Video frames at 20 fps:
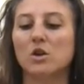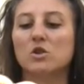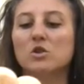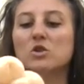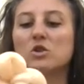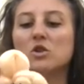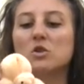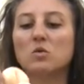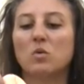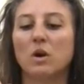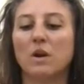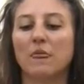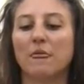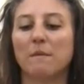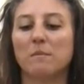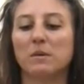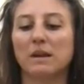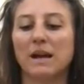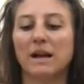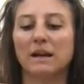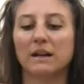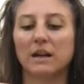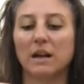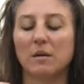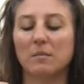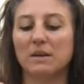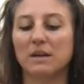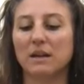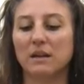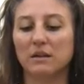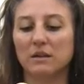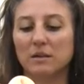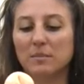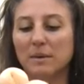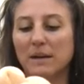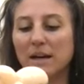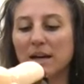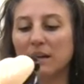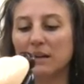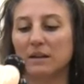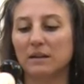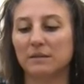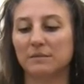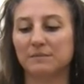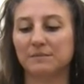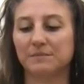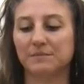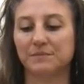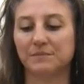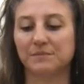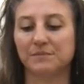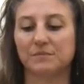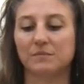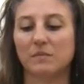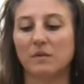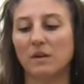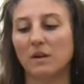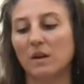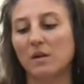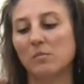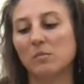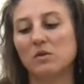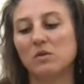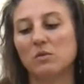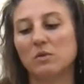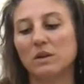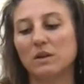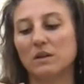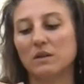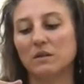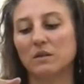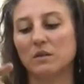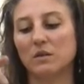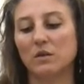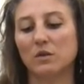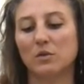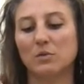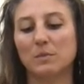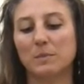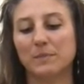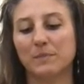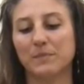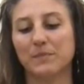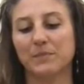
So you want the black coming out the back in between these two.